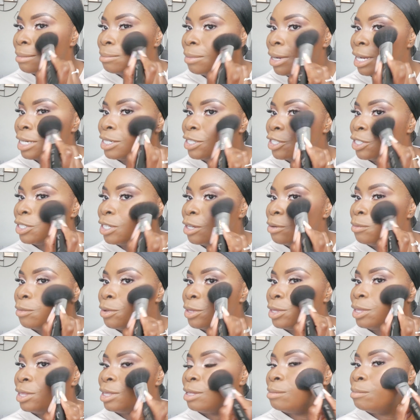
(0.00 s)
But I just don't
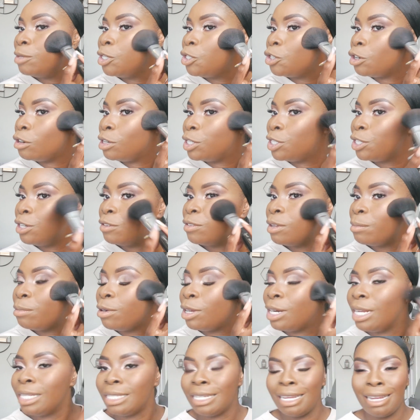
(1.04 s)
want the majority of the
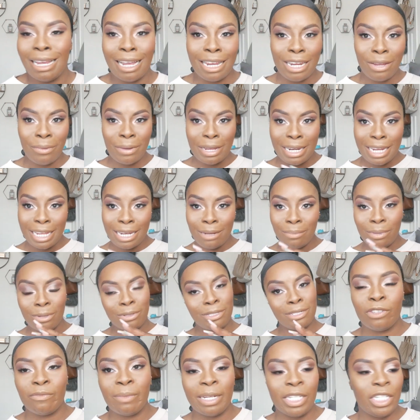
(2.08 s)
product anywhere near the
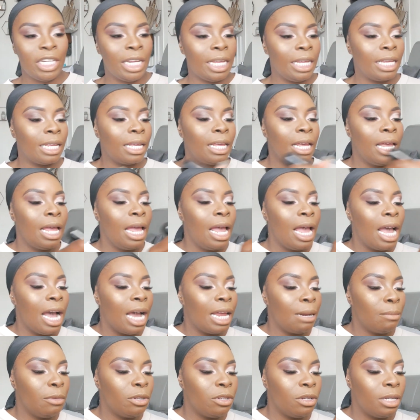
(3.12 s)
balls of my cheek.
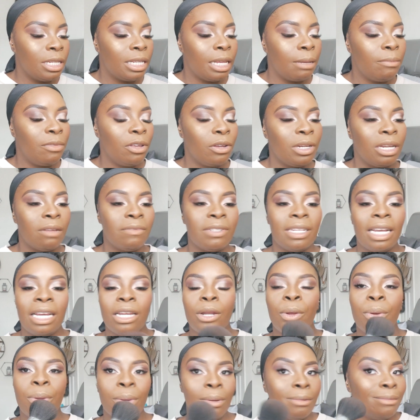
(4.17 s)
And I'm going to do the same thing on the other
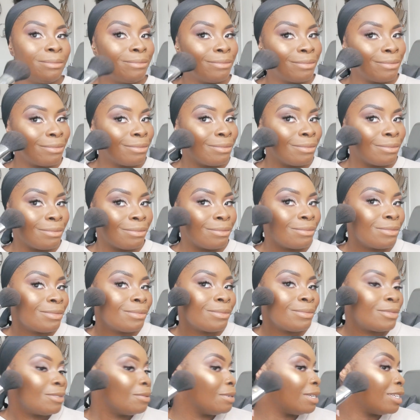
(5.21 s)
side.
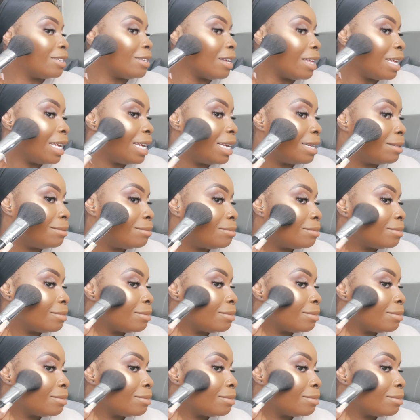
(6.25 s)
So we're going to start here.